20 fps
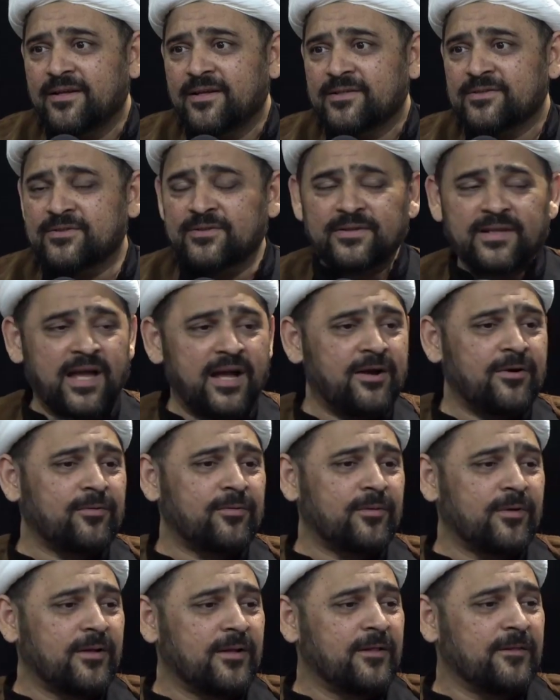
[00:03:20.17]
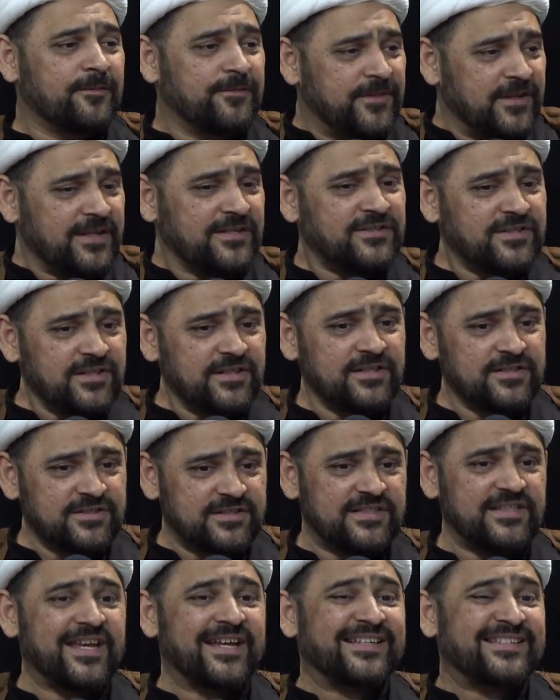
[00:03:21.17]
So now, this is
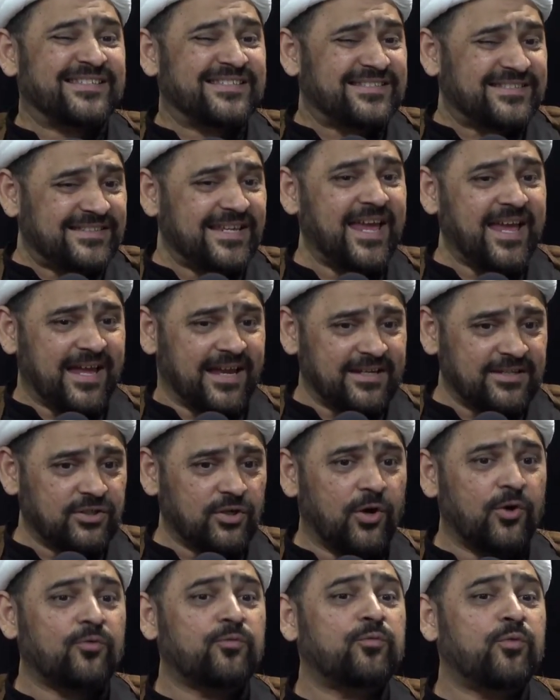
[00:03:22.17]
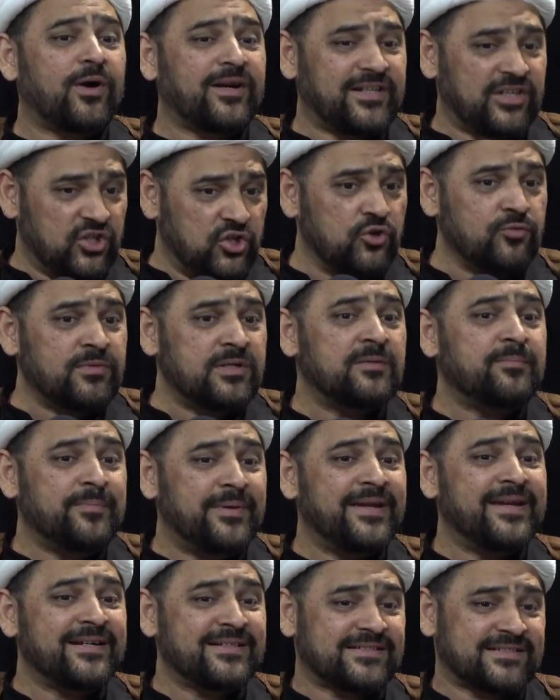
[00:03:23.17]
the extent of what human
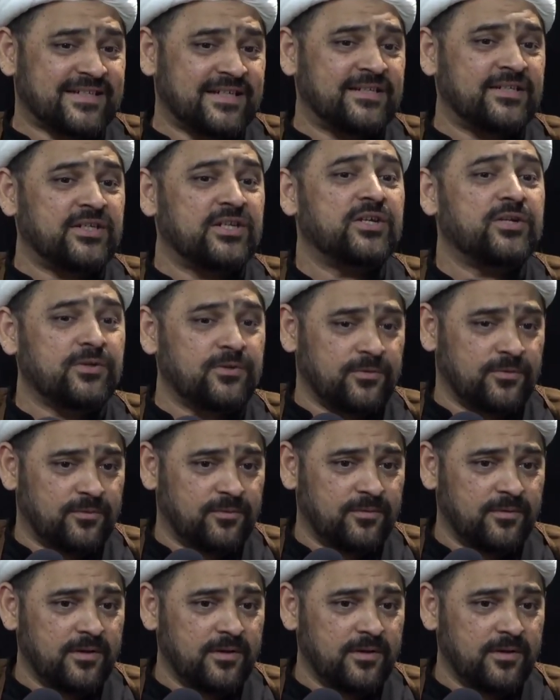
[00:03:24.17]
beings can do.